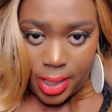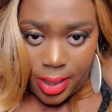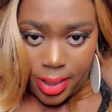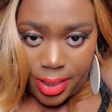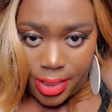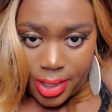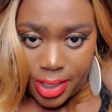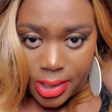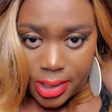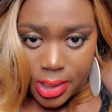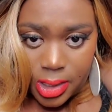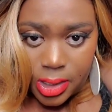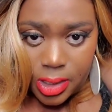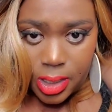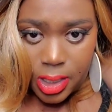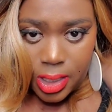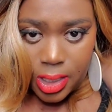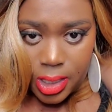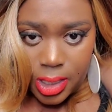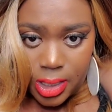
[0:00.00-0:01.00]
This is
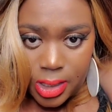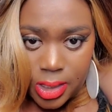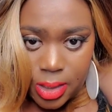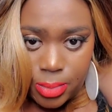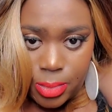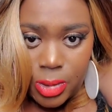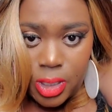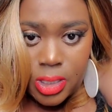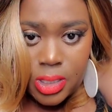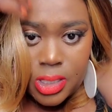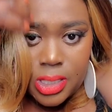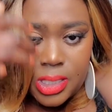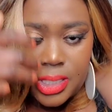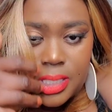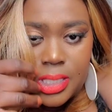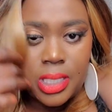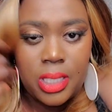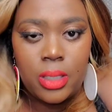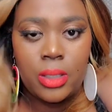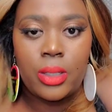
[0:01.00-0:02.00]
going to need some
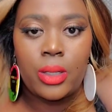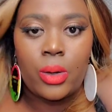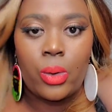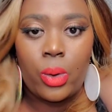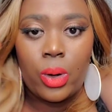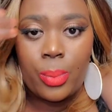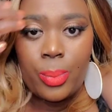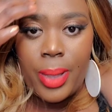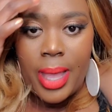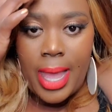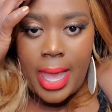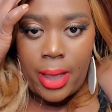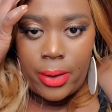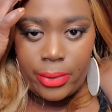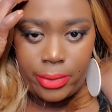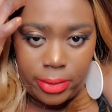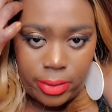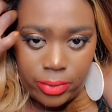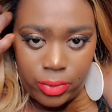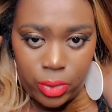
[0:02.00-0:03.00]
concealer or
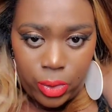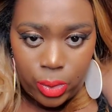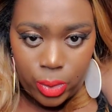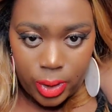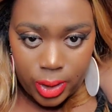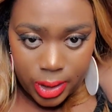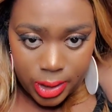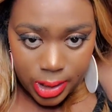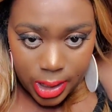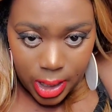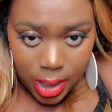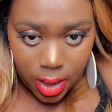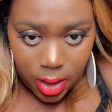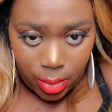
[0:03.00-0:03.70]
powder, of course,